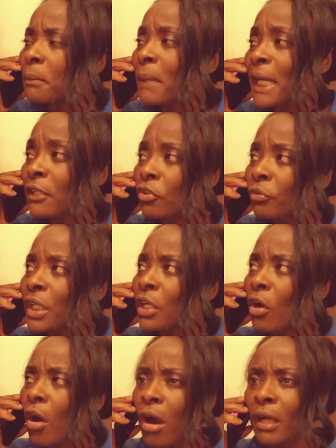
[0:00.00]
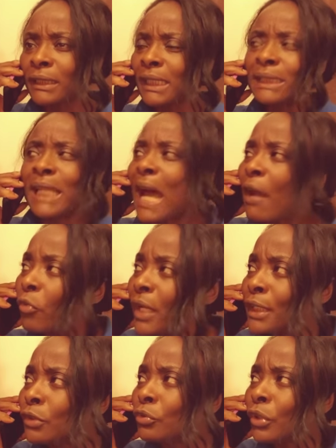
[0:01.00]
and my three cars. He died
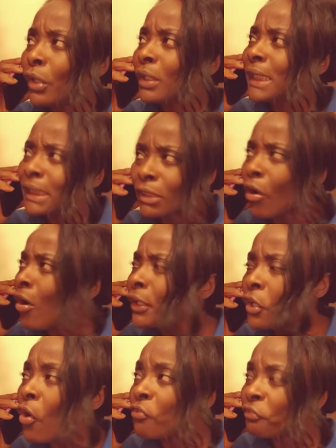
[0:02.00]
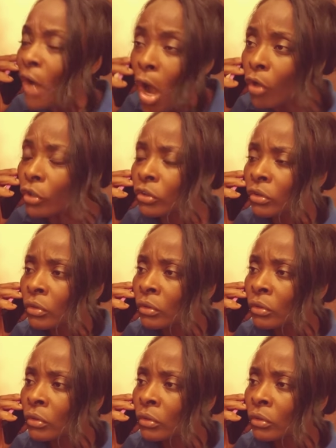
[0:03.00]
way too early. It's all your fault.